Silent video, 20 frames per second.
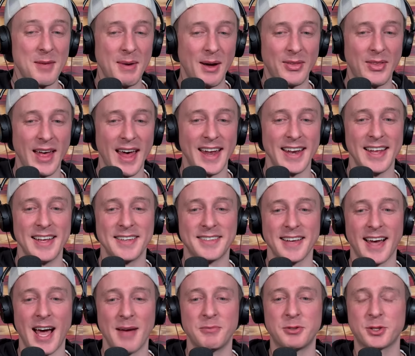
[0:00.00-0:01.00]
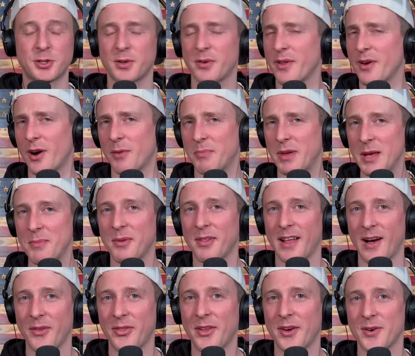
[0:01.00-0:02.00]
about that is I'm sure there are people
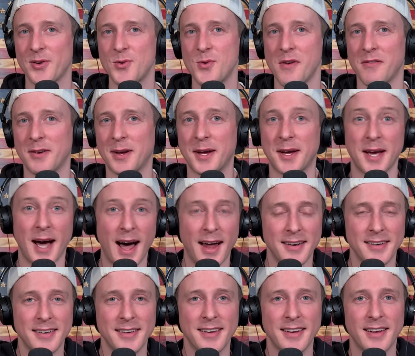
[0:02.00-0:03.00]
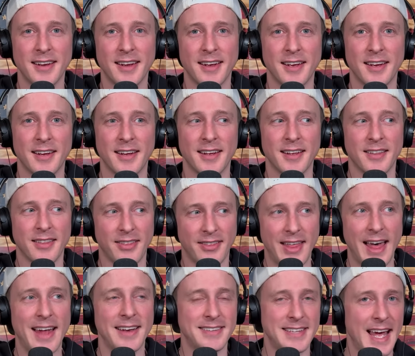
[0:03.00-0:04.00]
out there who have gotten
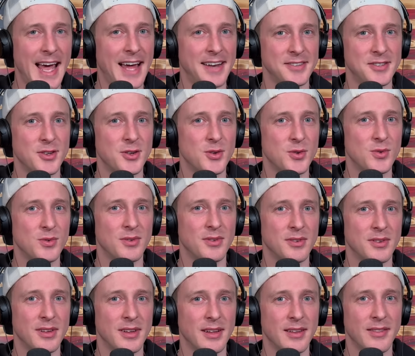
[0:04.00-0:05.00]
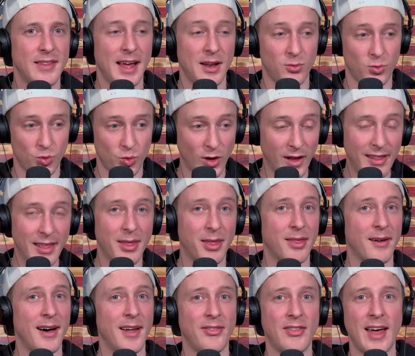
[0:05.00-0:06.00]
that tattoo that really
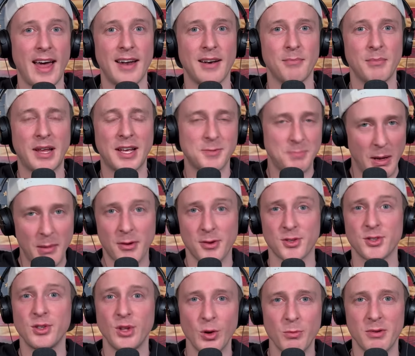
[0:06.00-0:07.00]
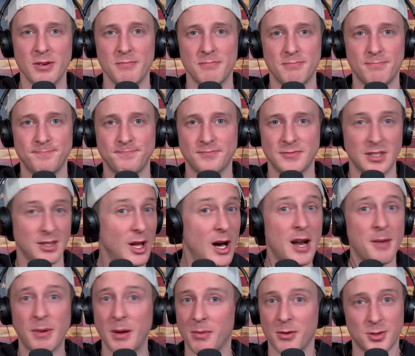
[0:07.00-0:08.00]
thought that, because people are stupid. A lot
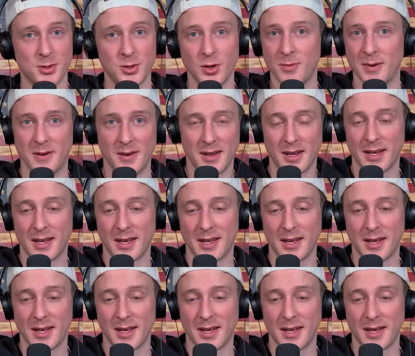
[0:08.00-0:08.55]
of people are stupid.